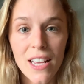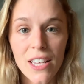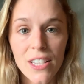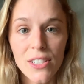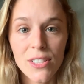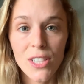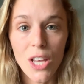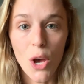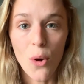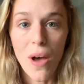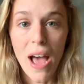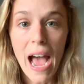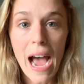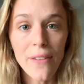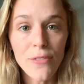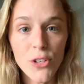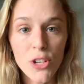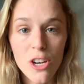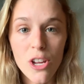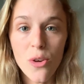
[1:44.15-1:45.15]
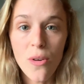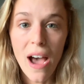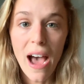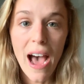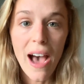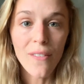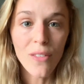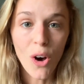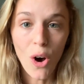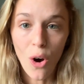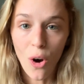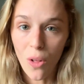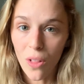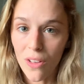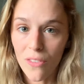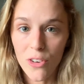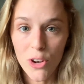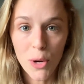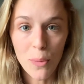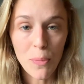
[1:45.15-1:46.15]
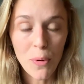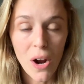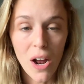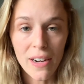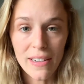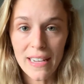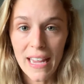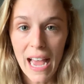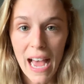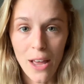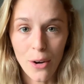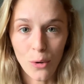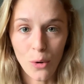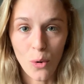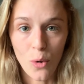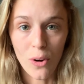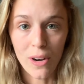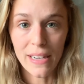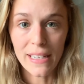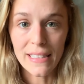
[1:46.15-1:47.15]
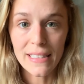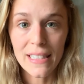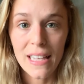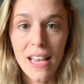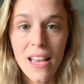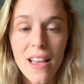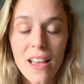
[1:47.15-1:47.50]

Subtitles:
So after you have all of your broad categories,